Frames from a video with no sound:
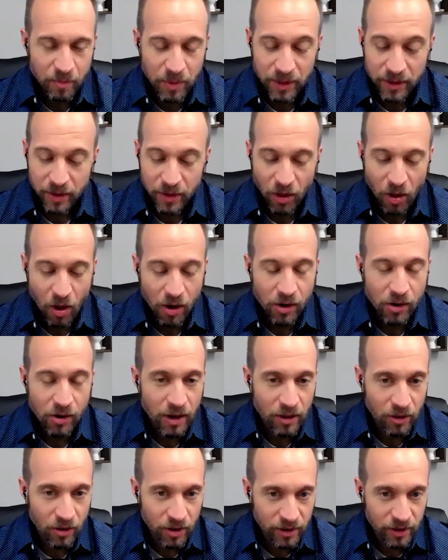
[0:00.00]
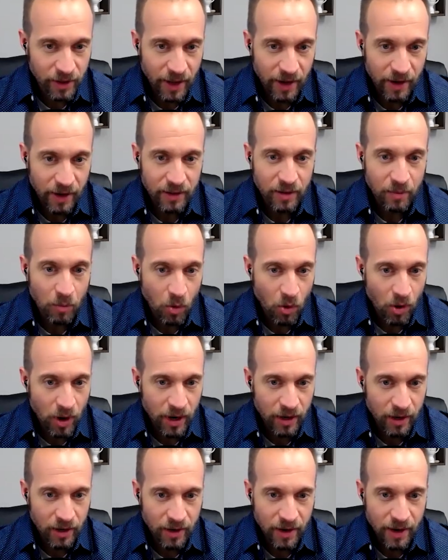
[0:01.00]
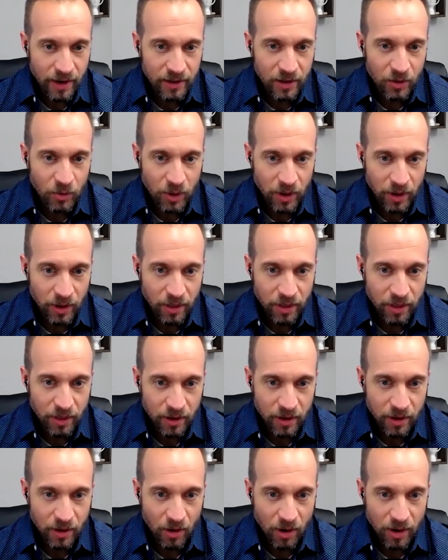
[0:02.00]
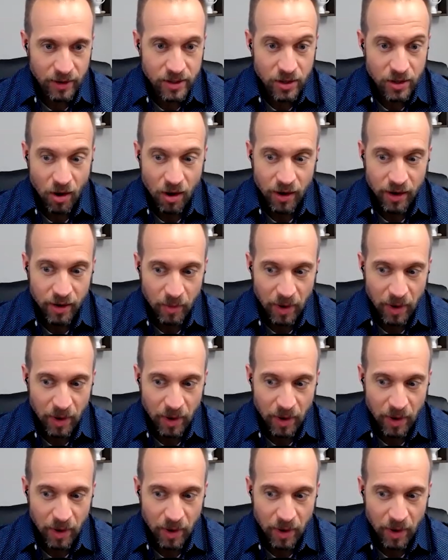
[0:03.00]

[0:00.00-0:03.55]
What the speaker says: But the longer I looked at it, the more I connected with, I saw it in